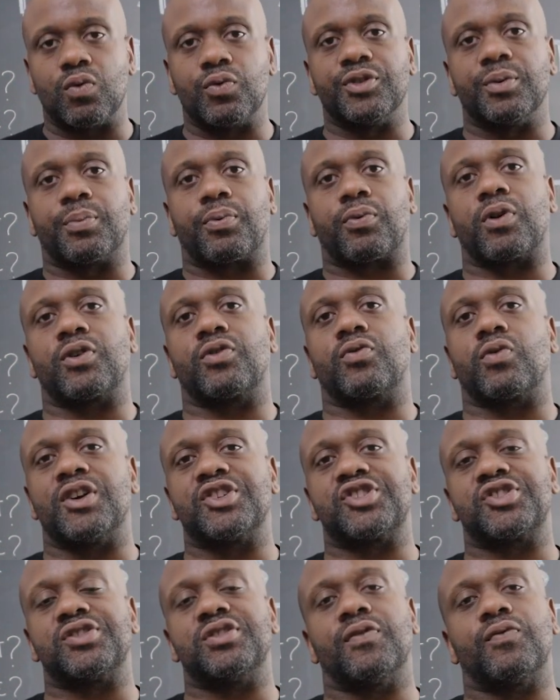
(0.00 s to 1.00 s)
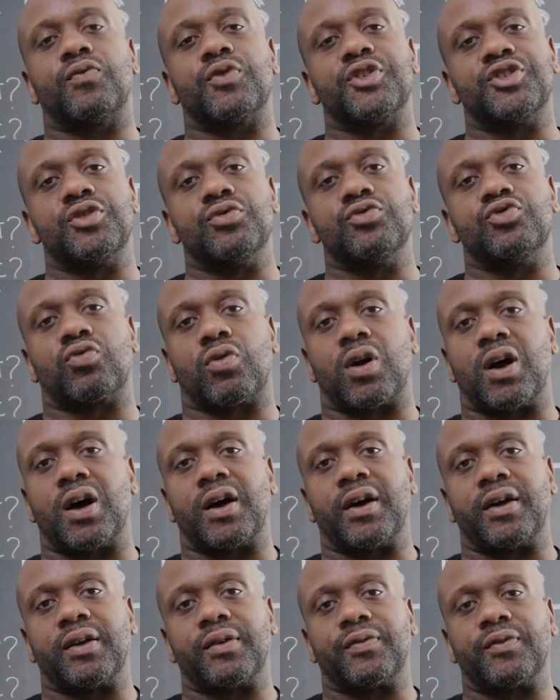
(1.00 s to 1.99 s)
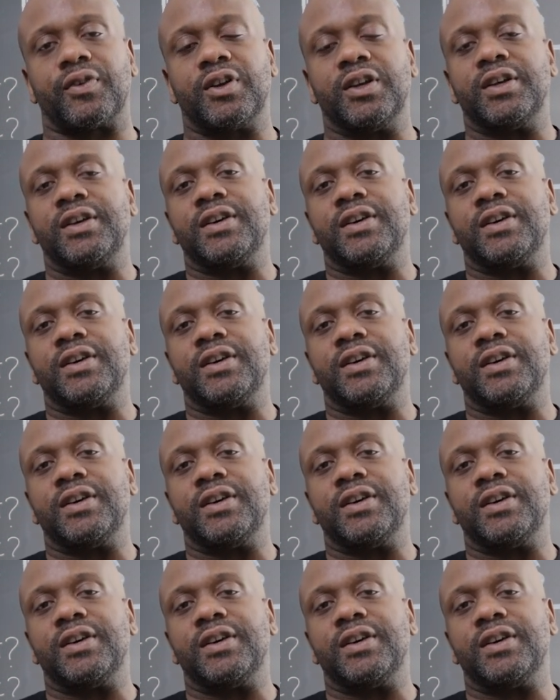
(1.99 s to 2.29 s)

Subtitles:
The progression of when you drive